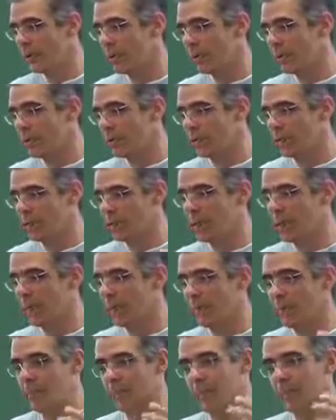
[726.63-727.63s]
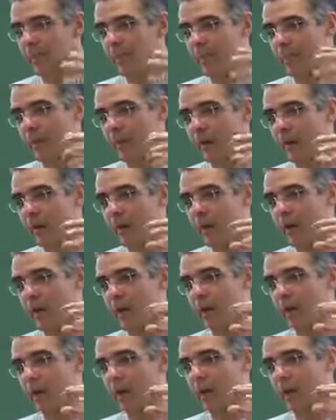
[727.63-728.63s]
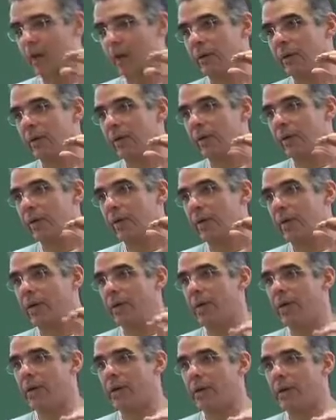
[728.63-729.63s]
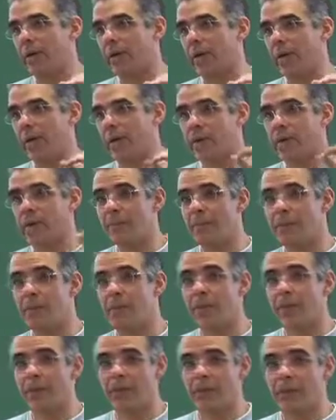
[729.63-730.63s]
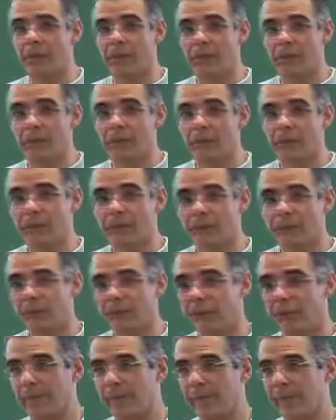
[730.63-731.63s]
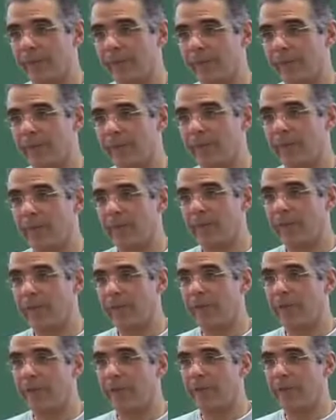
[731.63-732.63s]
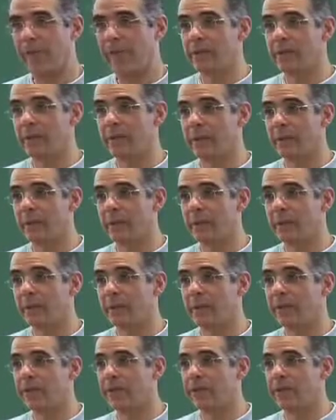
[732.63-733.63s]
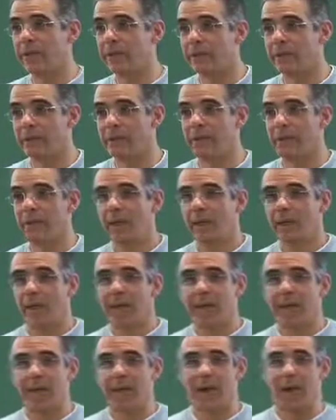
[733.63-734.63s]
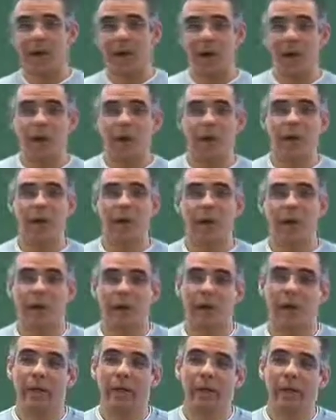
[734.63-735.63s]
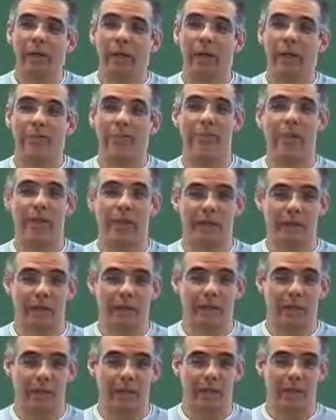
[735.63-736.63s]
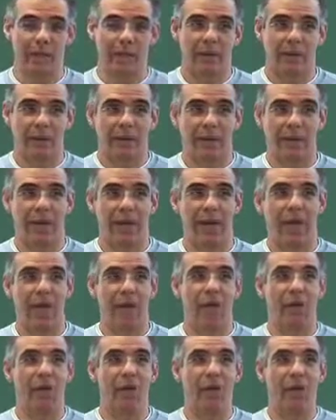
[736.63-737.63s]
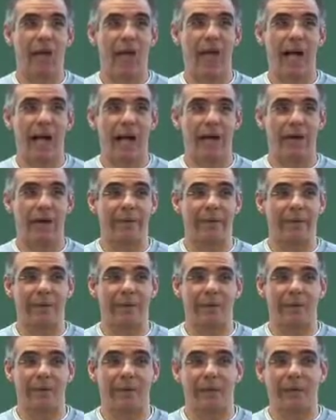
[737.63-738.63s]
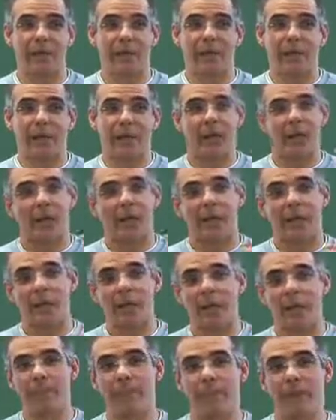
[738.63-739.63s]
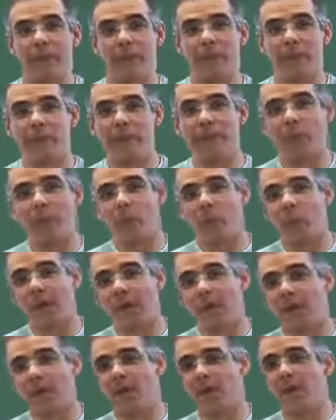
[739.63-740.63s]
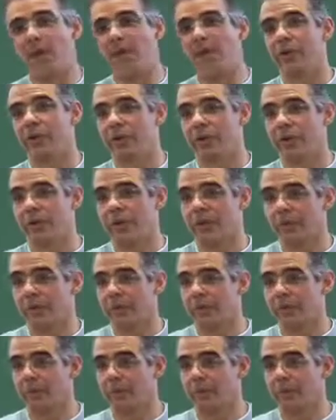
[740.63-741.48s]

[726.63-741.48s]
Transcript: that we are regarded as important. We are regarded as important. In what sense? That our input and our lives help to influence others,